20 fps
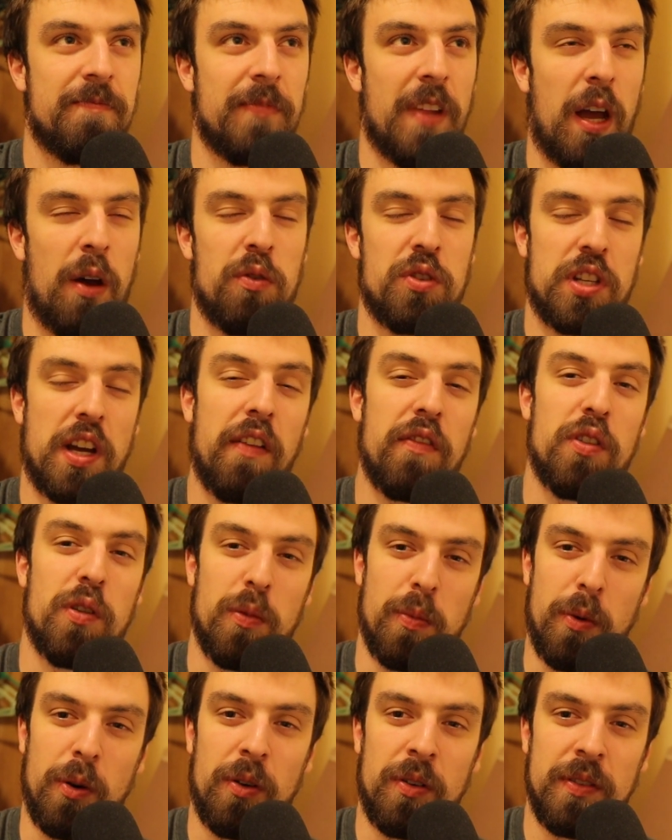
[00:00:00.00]
I was
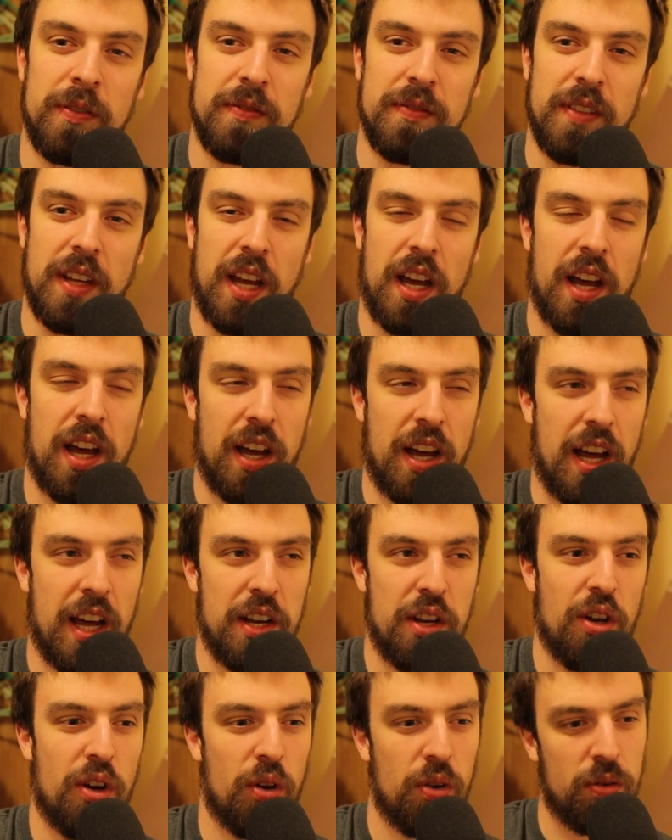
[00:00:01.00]
comfortable. I
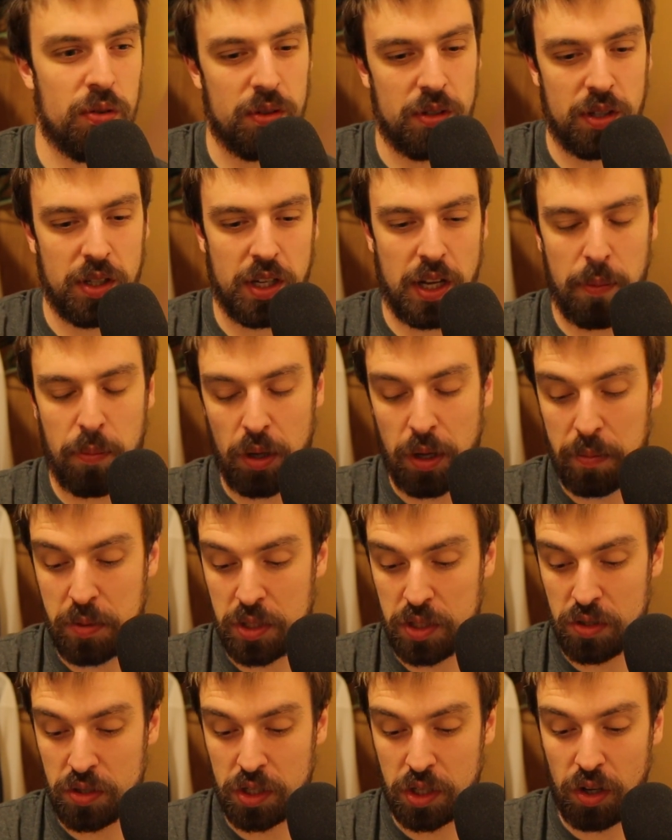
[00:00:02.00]
know a couple
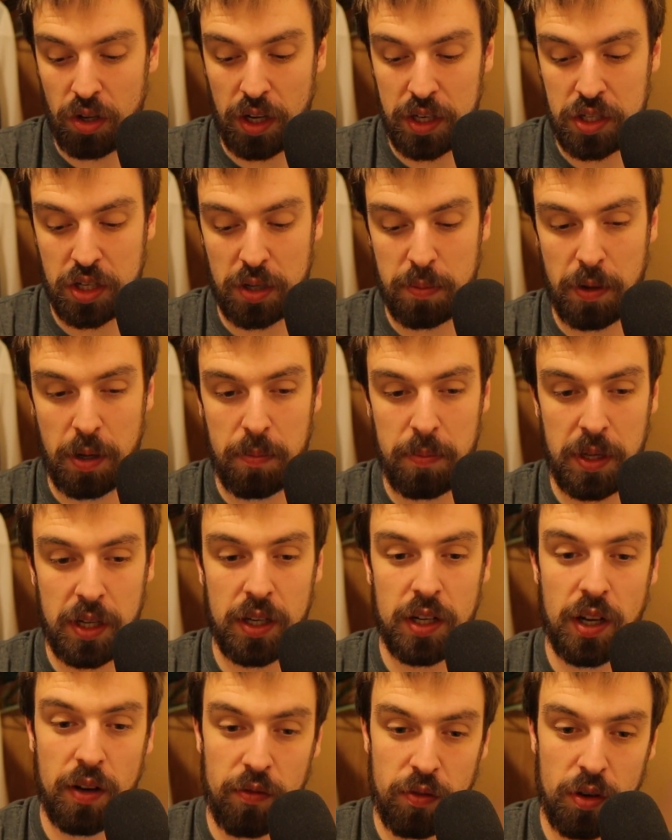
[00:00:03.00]
episodes ago, I talked about being
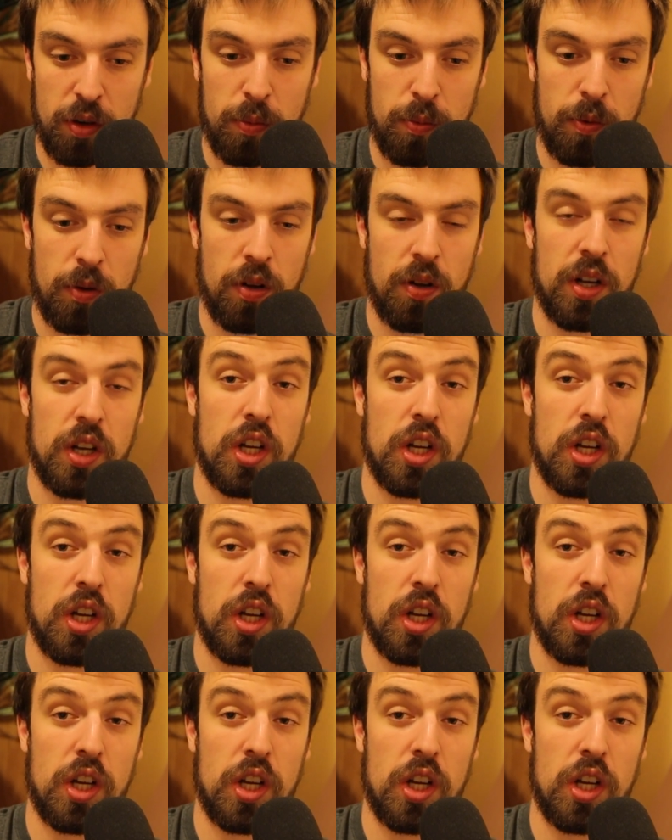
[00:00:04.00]
comfortable,